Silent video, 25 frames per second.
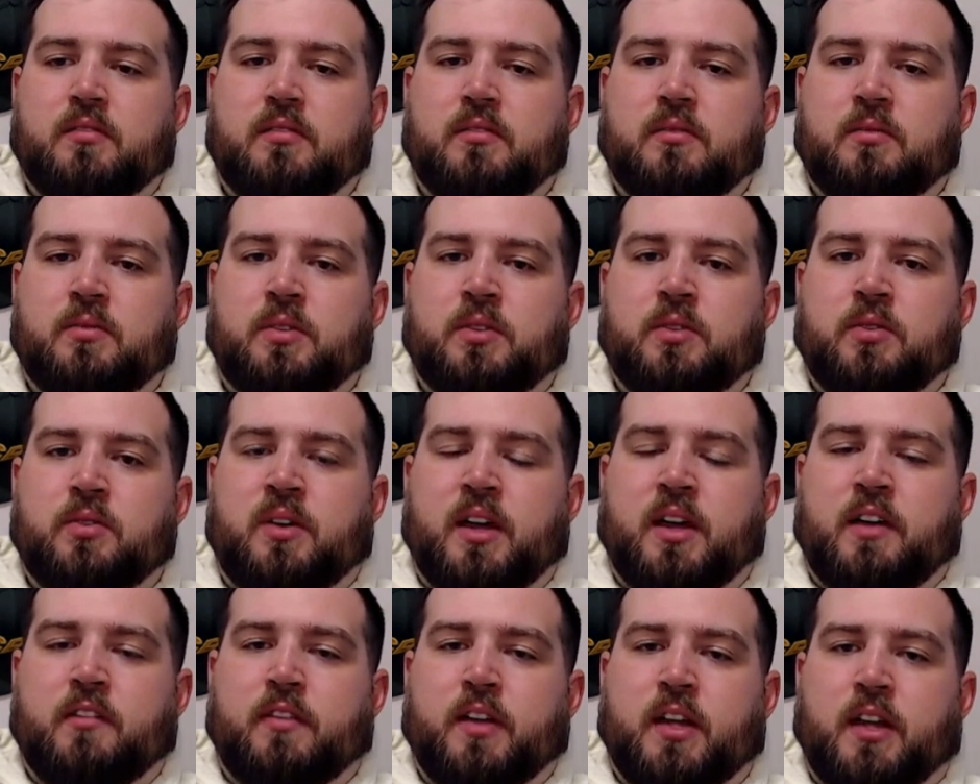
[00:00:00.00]
We'll do
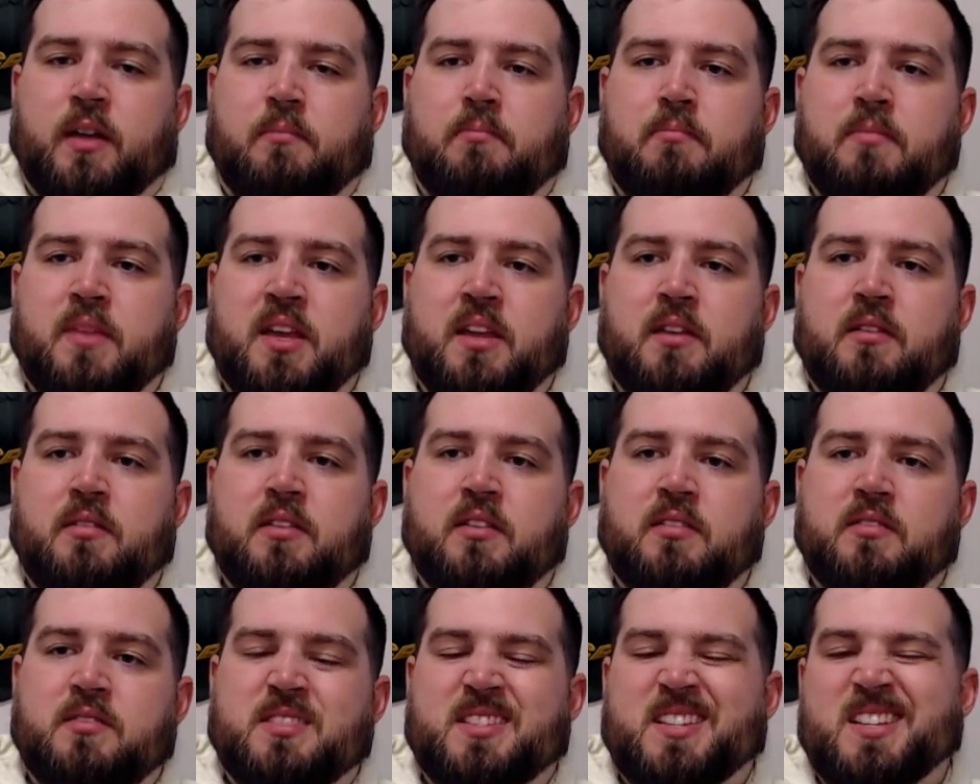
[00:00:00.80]
kind of like a
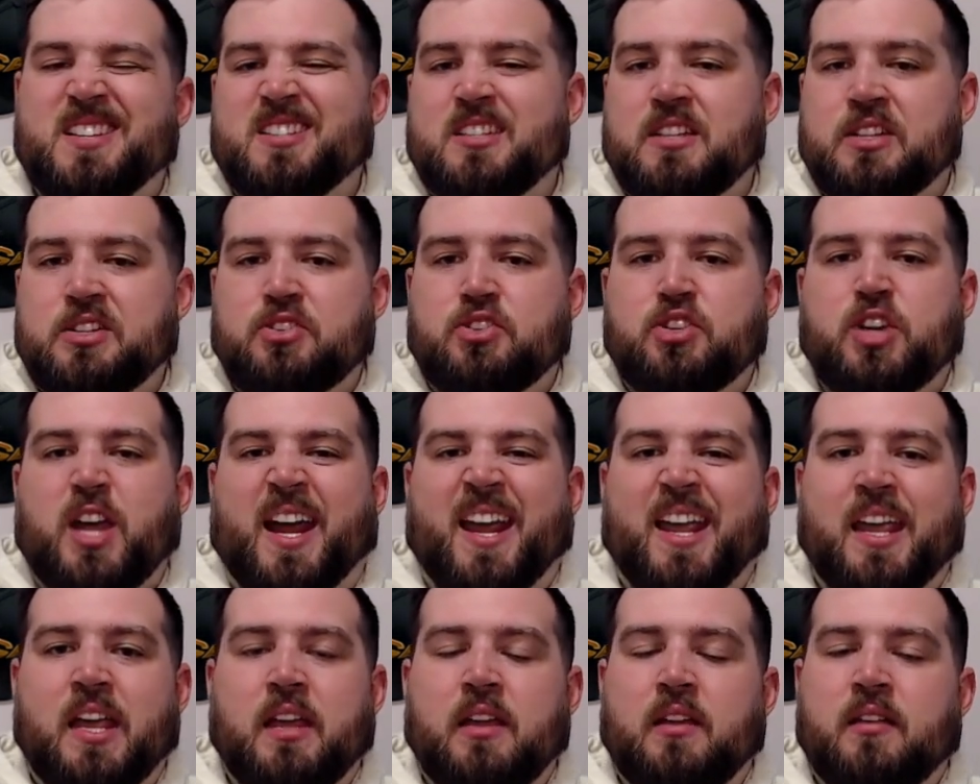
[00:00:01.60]
mid-season
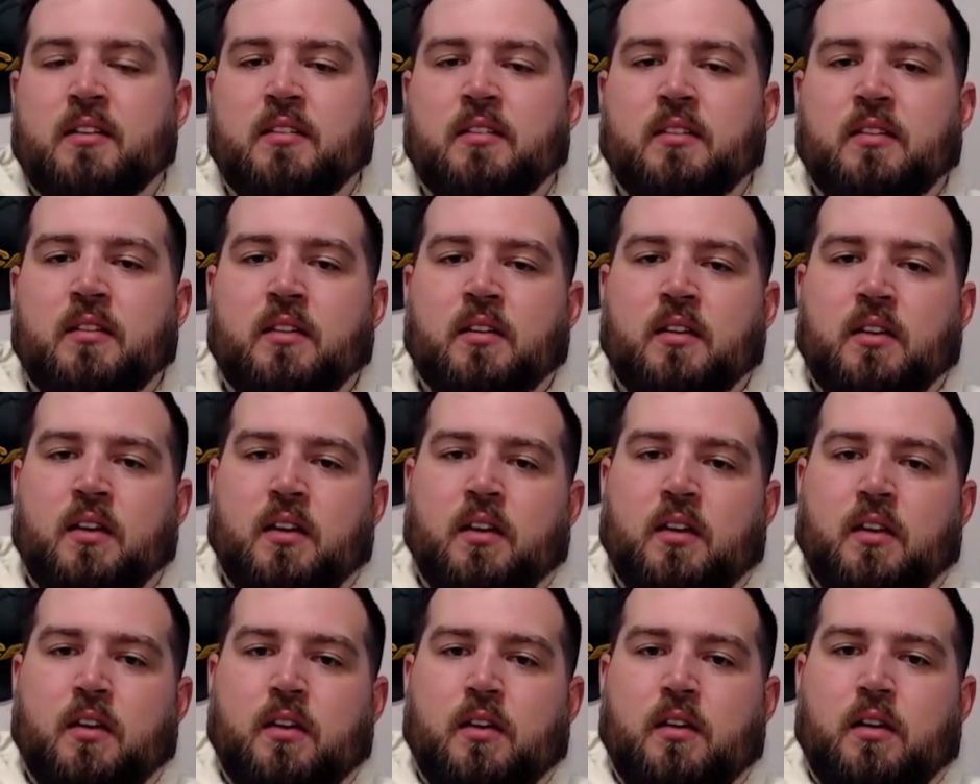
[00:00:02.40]
check-in
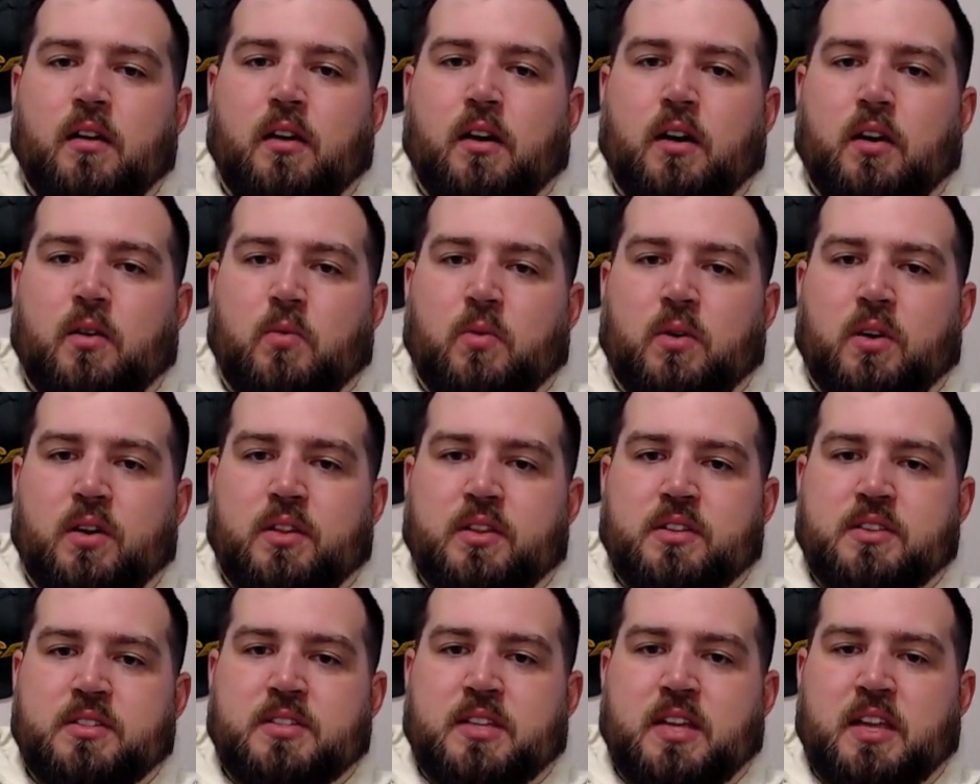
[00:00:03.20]
on where
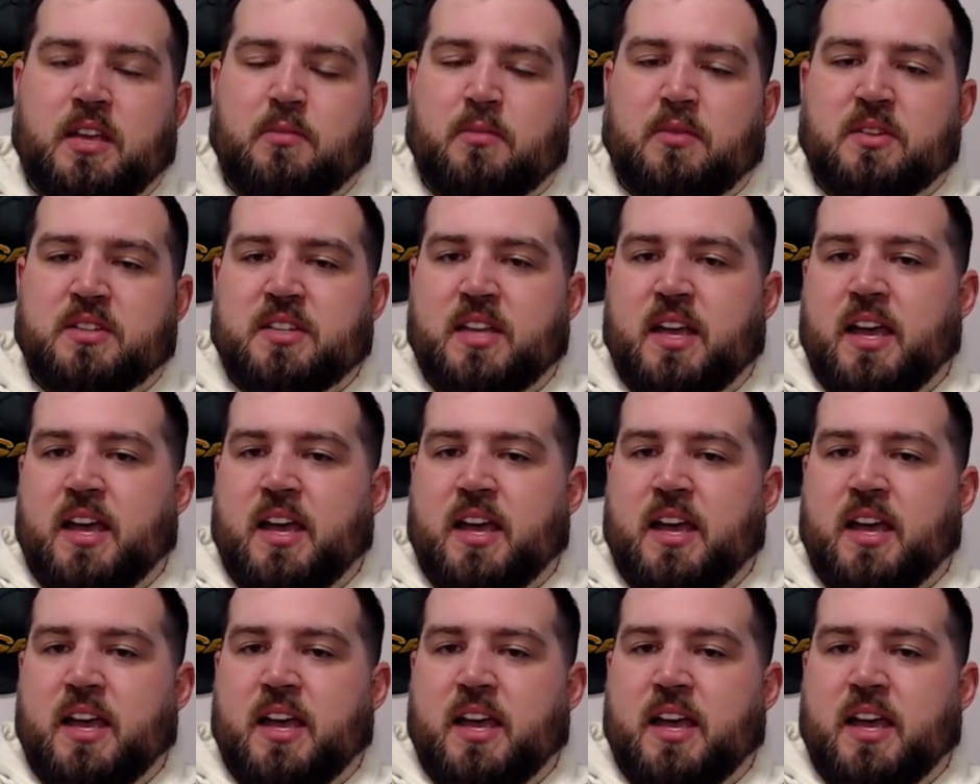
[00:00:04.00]
this team is